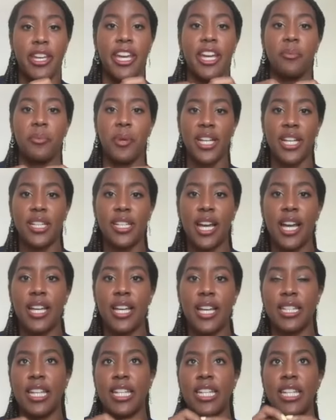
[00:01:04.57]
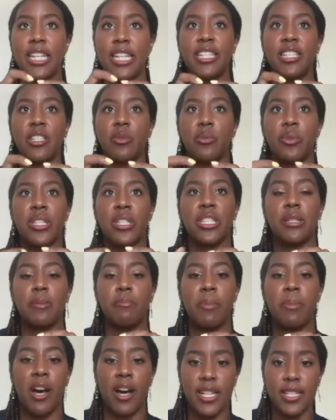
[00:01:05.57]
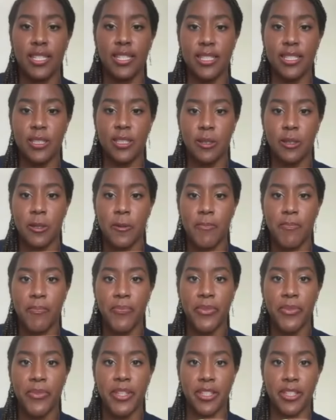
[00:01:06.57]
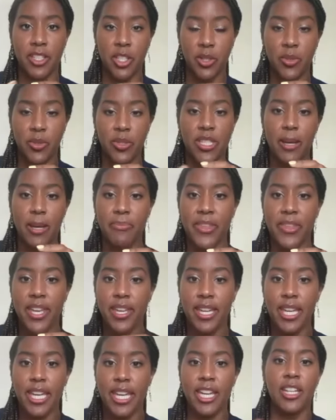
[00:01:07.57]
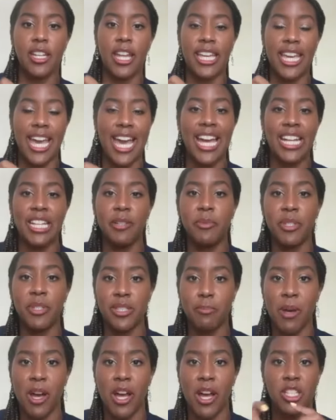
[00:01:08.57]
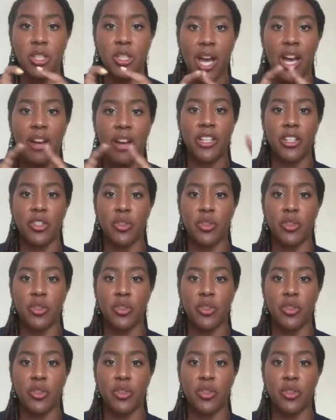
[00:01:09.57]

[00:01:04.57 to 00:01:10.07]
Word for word: and recognizing that it is a response to something. And like any response, you have